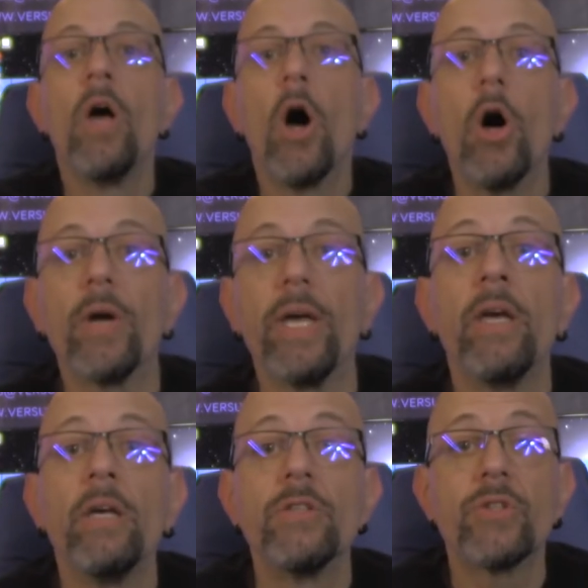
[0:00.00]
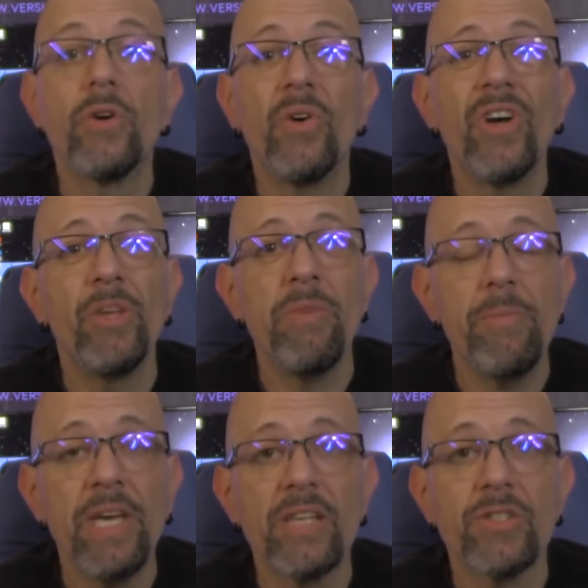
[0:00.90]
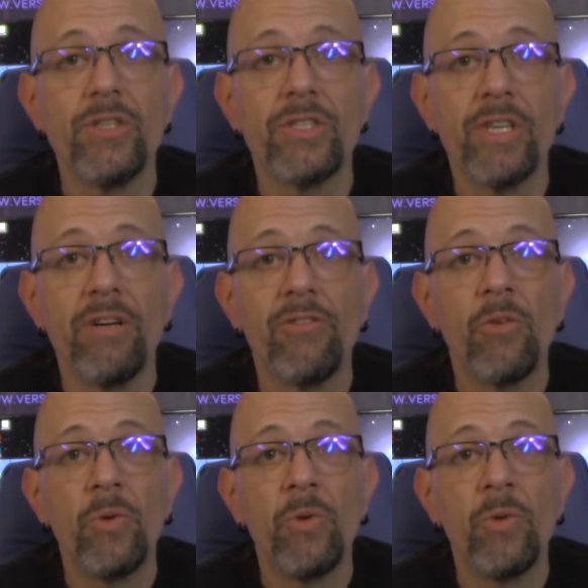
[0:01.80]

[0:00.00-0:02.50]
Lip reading: Okay, so you may be asking yourself,